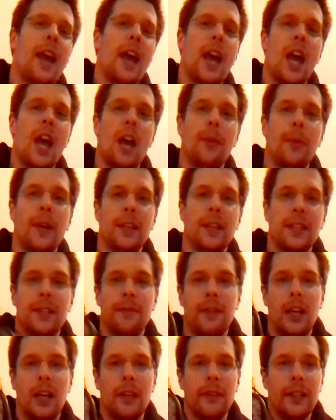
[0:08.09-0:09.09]

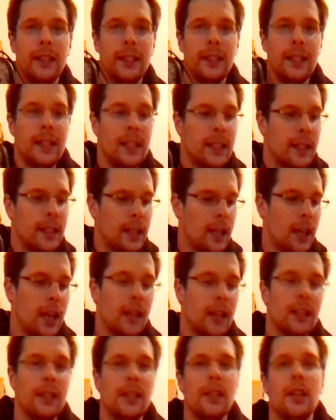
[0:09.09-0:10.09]
MX518
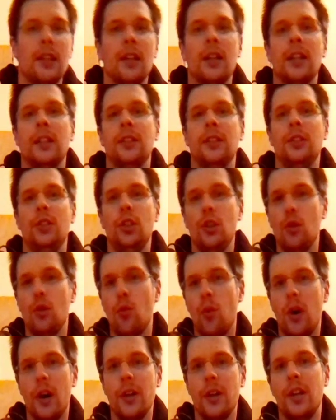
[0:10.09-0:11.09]
and the new
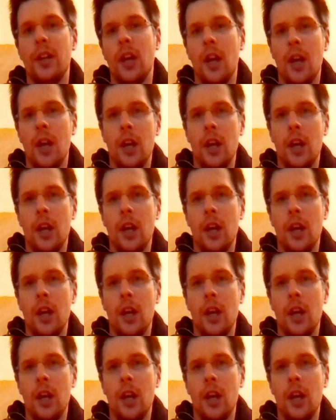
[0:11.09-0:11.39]
one,